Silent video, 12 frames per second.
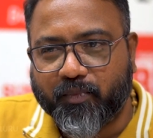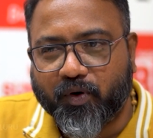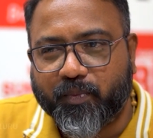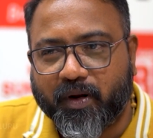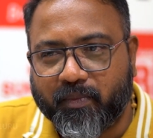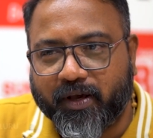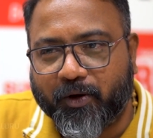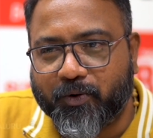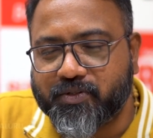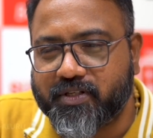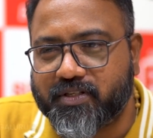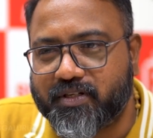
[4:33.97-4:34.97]
Book Brahma
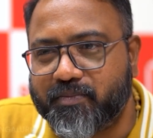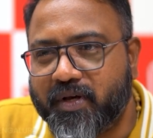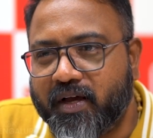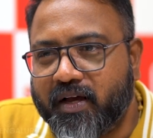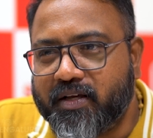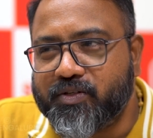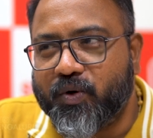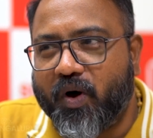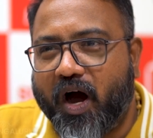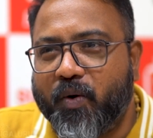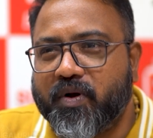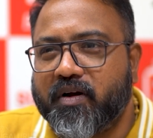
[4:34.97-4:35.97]
ecosystem. So
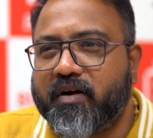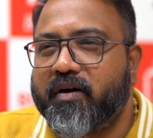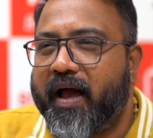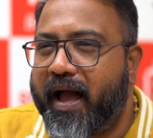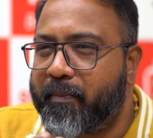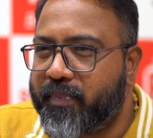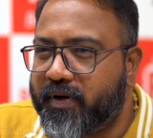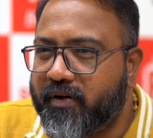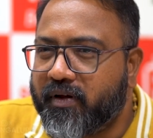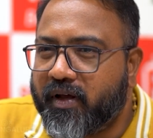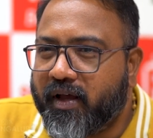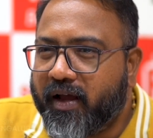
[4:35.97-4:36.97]
how did it happen?